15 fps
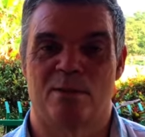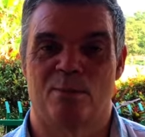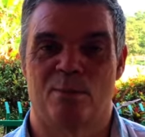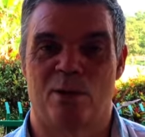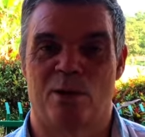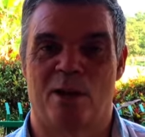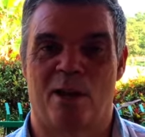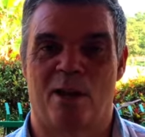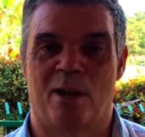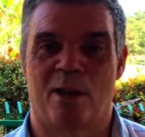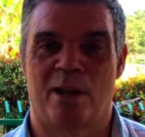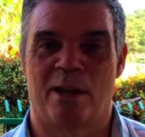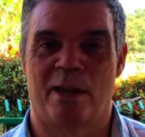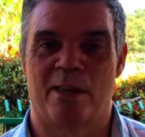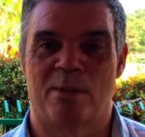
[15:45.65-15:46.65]
Plug it all
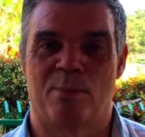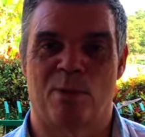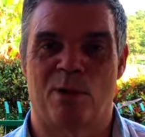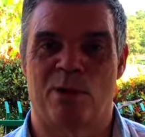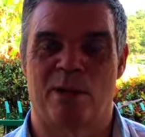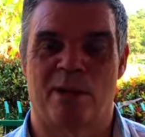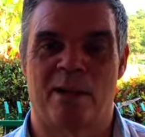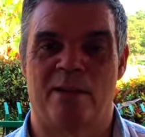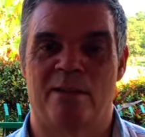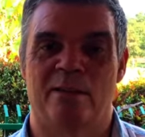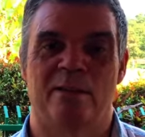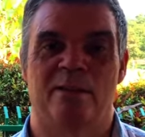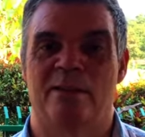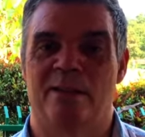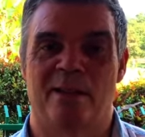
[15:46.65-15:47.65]
together, plug it in.
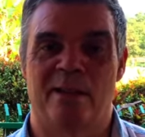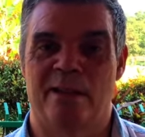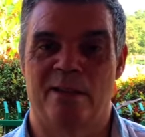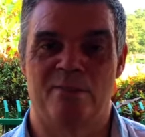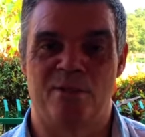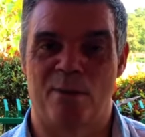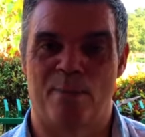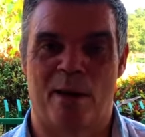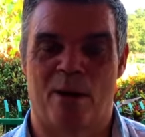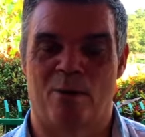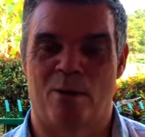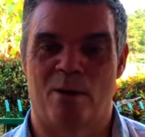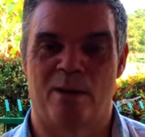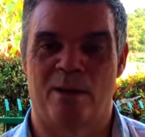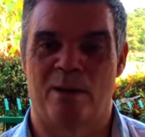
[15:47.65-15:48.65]
It gives you
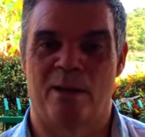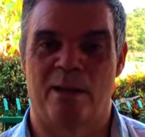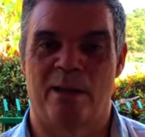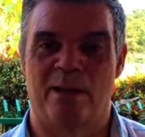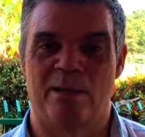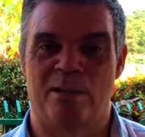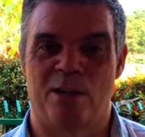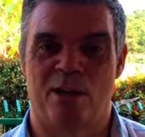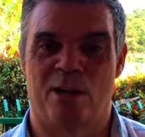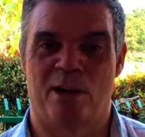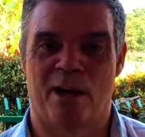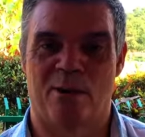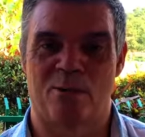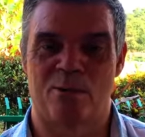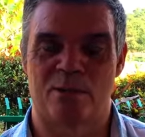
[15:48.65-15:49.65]
power into your
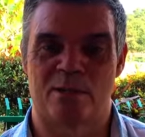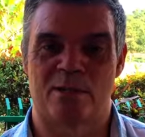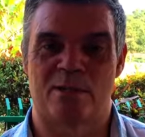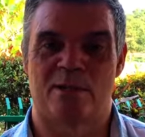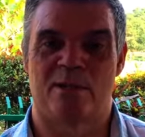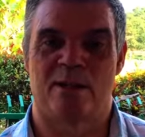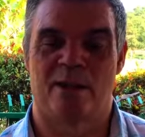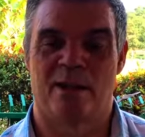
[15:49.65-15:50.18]
house.